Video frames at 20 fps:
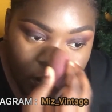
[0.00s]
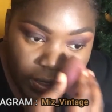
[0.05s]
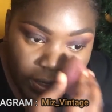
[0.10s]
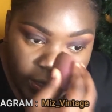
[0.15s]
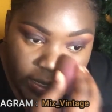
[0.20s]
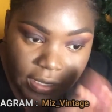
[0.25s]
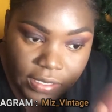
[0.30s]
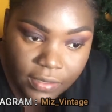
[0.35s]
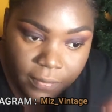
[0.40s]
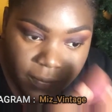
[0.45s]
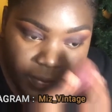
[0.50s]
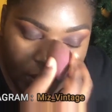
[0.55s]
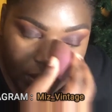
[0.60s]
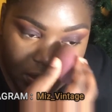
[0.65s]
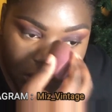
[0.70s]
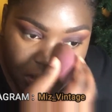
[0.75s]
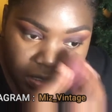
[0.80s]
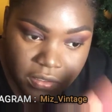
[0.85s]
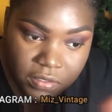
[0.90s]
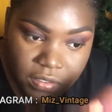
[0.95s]
Lightly pat
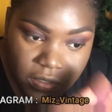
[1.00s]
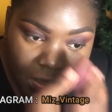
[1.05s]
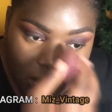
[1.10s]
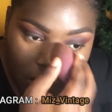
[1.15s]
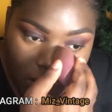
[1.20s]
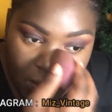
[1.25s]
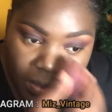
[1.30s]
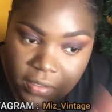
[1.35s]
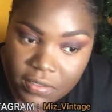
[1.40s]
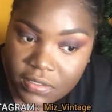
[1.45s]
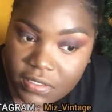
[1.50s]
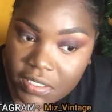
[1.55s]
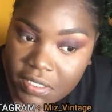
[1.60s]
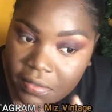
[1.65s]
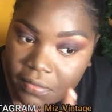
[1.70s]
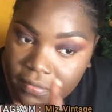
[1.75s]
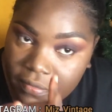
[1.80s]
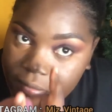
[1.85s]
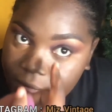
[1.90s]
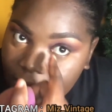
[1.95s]
it. See?
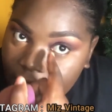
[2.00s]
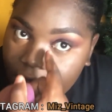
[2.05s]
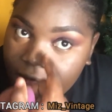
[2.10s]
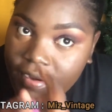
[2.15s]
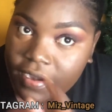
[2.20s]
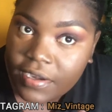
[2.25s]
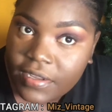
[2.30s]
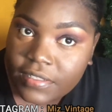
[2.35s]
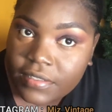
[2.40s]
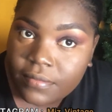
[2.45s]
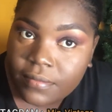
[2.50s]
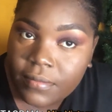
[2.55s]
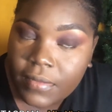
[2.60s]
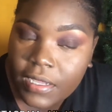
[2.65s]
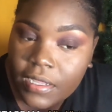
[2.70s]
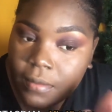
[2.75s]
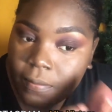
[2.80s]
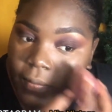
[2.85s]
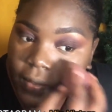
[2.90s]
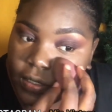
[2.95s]
Alright, this will
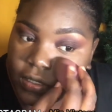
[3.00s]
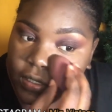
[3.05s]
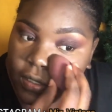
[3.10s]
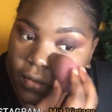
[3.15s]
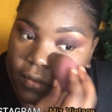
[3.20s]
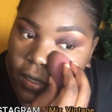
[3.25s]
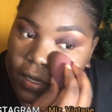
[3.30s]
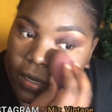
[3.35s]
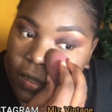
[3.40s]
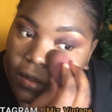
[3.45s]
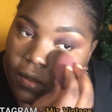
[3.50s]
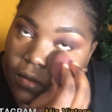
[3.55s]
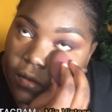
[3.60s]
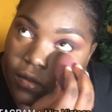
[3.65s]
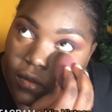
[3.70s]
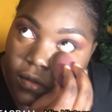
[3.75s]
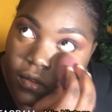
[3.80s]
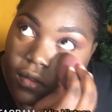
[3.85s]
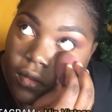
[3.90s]
make a patch a while ago,